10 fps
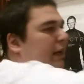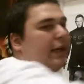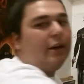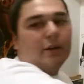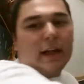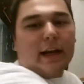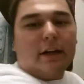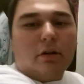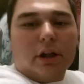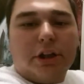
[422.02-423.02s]
right here that
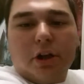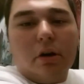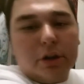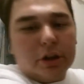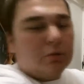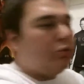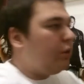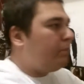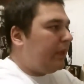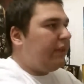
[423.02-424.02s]
I already showed you
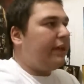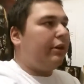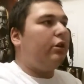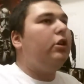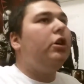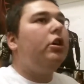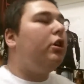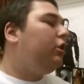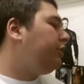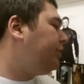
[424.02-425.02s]
will be there.
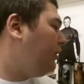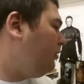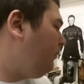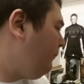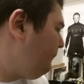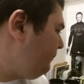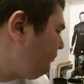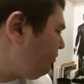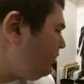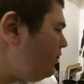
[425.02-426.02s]
So,
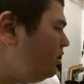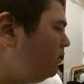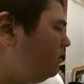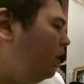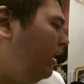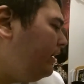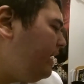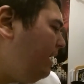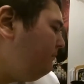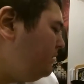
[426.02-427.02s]

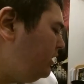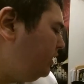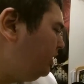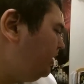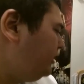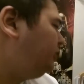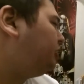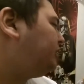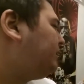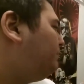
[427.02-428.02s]
not much has changed.
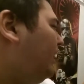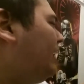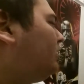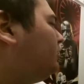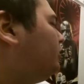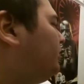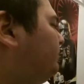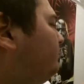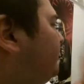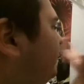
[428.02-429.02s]
Just
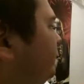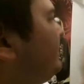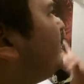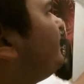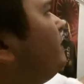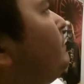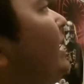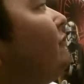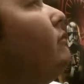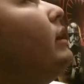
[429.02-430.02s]
some stuff in the
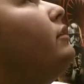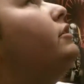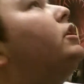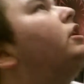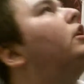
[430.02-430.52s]
background.